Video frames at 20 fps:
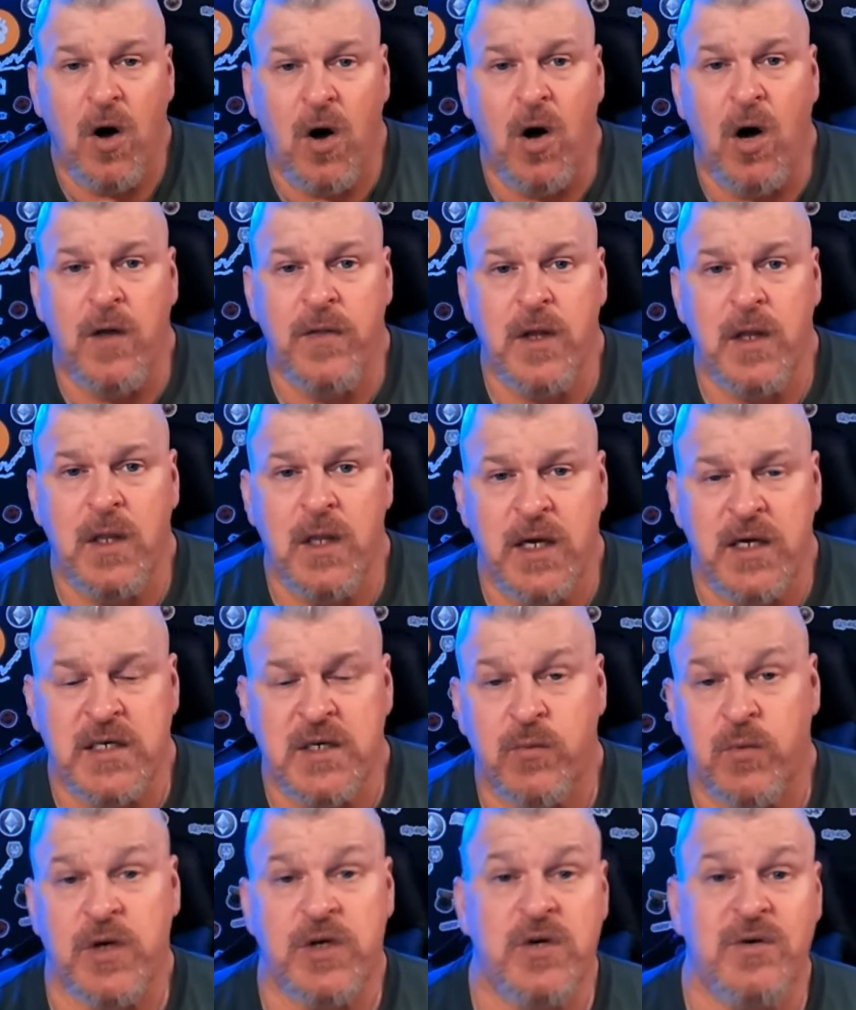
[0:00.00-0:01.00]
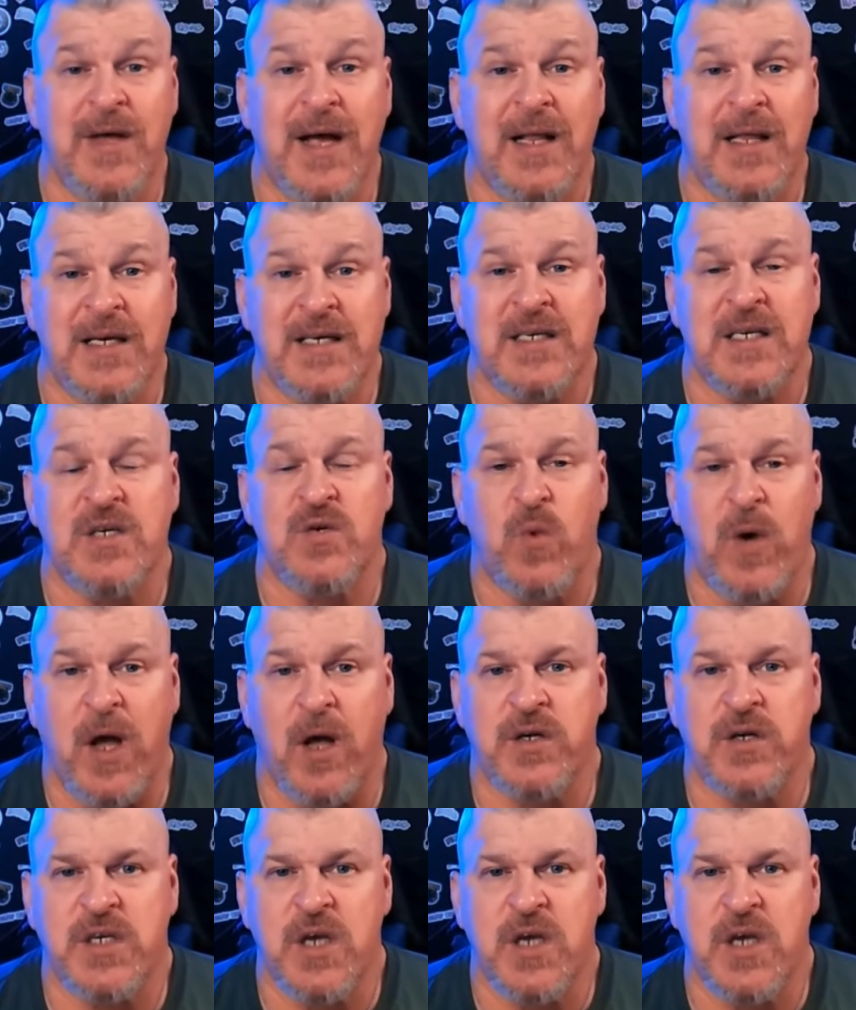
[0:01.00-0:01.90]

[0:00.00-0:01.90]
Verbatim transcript: on the list, and we're going to do that list as well.